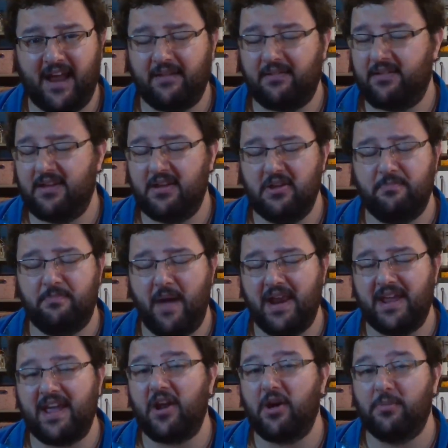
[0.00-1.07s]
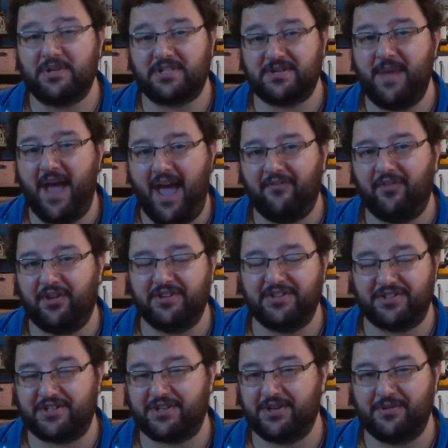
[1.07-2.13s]
You better get on with some
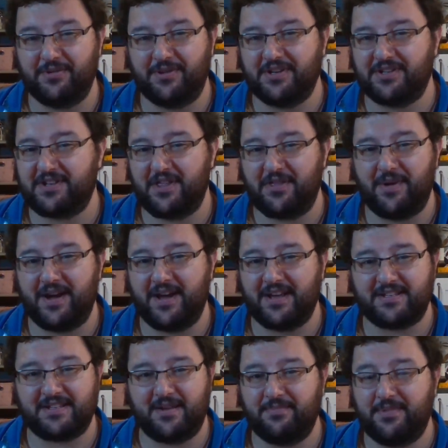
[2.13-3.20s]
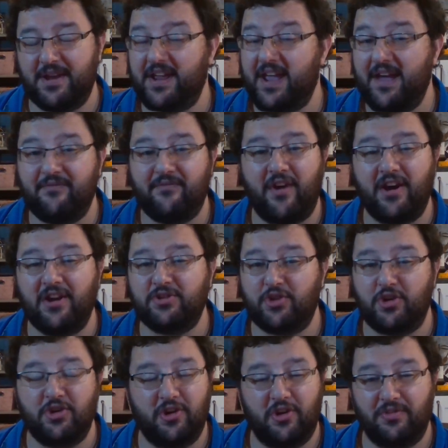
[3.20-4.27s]
evidence soon, because otherwise I'm going to get very
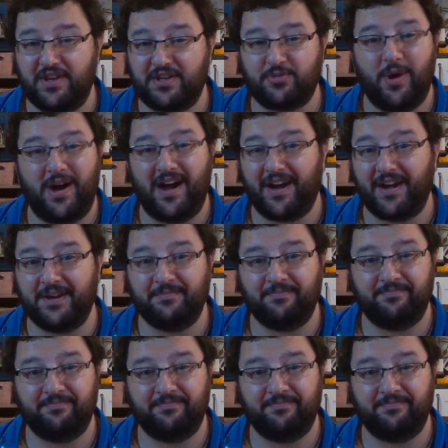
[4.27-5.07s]
drunk on this wine.